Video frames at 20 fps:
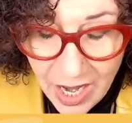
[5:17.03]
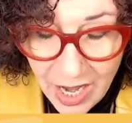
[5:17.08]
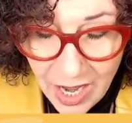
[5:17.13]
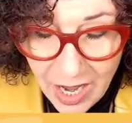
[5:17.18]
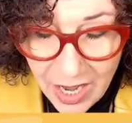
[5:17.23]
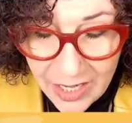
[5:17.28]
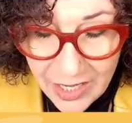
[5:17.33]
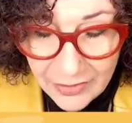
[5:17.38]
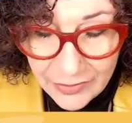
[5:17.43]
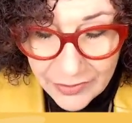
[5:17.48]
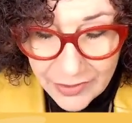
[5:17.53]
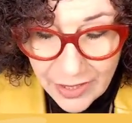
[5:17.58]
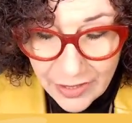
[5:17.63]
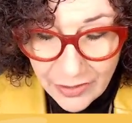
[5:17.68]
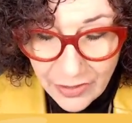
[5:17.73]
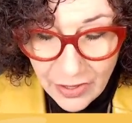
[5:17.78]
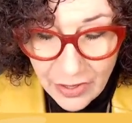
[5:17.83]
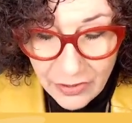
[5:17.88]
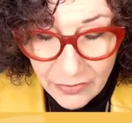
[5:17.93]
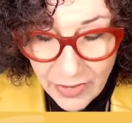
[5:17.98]
And I was like,
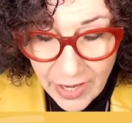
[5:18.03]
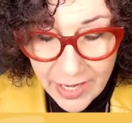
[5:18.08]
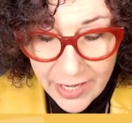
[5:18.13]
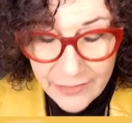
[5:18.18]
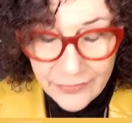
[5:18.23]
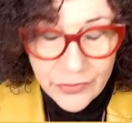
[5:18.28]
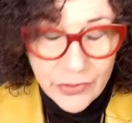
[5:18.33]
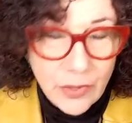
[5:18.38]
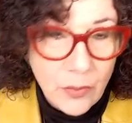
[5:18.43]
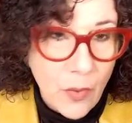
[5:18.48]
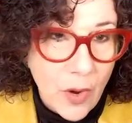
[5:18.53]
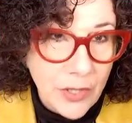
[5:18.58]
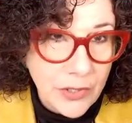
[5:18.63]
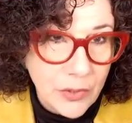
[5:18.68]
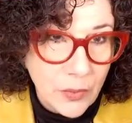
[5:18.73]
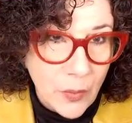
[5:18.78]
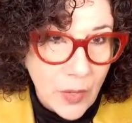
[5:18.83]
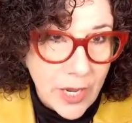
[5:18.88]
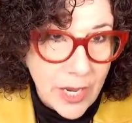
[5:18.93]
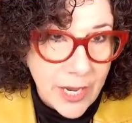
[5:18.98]
all right. So he walks
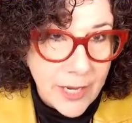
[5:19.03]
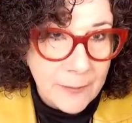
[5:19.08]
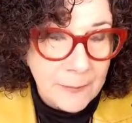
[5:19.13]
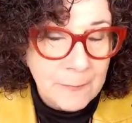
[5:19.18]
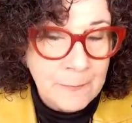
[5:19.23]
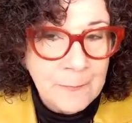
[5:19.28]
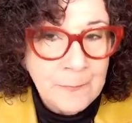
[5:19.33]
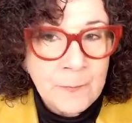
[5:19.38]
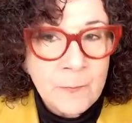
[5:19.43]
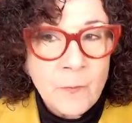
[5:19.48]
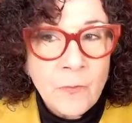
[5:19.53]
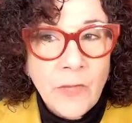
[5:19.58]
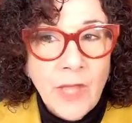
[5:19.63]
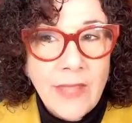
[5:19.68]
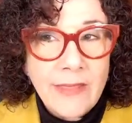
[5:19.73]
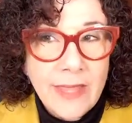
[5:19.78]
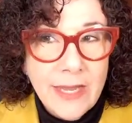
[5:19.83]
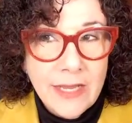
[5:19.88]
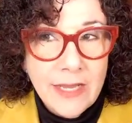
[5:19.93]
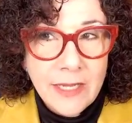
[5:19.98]
away.
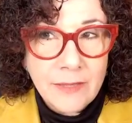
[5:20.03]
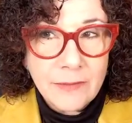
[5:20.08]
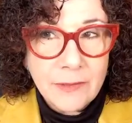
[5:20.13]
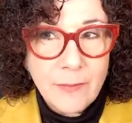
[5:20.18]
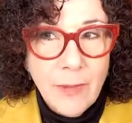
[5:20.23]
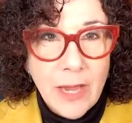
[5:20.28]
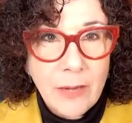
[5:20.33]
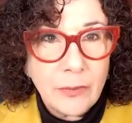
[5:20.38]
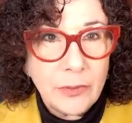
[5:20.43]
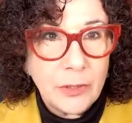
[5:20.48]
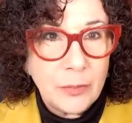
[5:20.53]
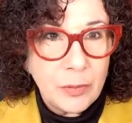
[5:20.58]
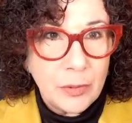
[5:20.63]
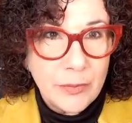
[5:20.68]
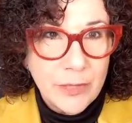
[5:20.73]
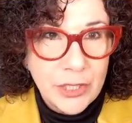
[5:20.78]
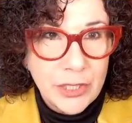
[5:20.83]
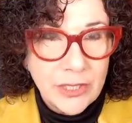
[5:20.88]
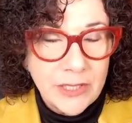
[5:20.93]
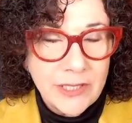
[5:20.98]
And then he comes back with the
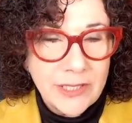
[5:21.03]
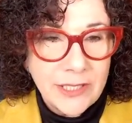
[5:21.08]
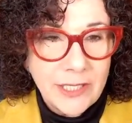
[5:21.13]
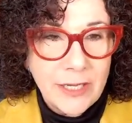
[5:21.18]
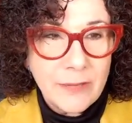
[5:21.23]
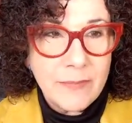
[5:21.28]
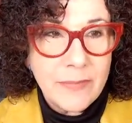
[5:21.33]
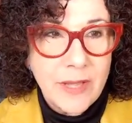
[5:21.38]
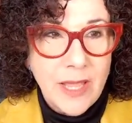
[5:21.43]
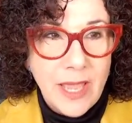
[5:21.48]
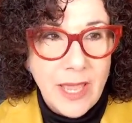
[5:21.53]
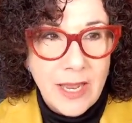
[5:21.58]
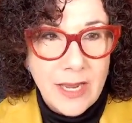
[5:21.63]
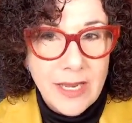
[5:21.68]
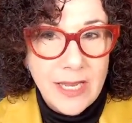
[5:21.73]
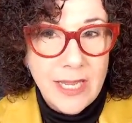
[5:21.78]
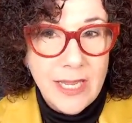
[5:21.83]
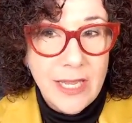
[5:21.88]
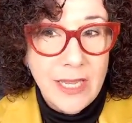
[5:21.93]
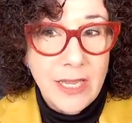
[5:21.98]
permission slip and
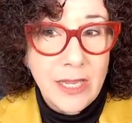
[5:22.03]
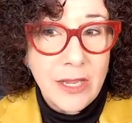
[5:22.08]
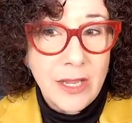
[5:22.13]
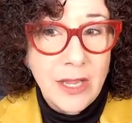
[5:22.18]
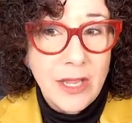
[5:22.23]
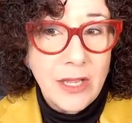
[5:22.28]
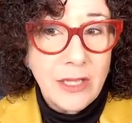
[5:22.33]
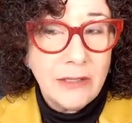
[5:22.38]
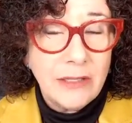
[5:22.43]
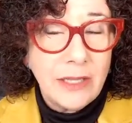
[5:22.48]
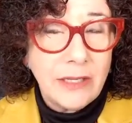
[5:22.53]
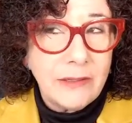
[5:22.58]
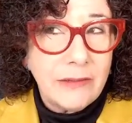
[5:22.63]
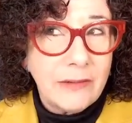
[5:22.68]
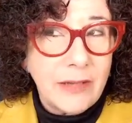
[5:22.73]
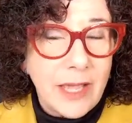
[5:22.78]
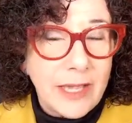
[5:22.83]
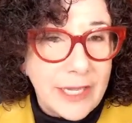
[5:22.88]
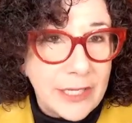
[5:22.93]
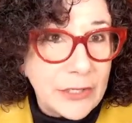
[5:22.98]
he like
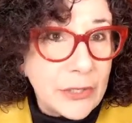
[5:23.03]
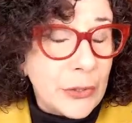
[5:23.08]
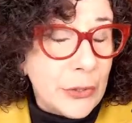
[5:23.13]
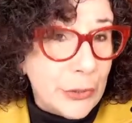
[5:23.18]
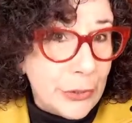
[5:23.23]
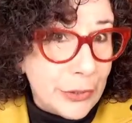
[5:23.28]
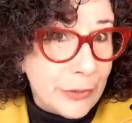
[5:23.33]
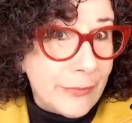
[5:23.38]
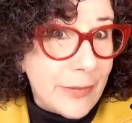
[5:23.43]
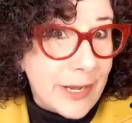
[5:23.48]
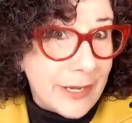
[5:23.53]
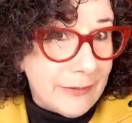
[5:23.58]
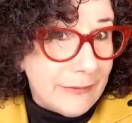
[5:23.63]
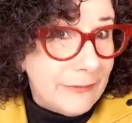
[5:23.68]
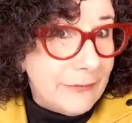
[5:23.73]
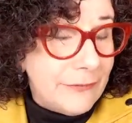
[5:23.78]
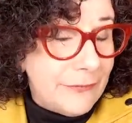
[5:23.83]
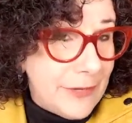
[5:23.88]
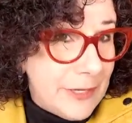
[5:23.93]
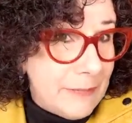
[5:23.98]
I guess heard my
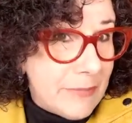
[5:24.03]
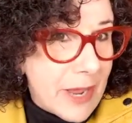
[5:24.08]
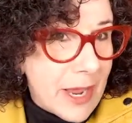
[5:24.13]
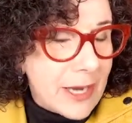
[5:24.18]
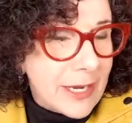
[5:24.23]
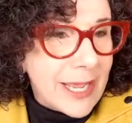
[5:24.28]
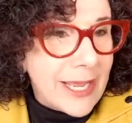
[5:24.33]
feedback.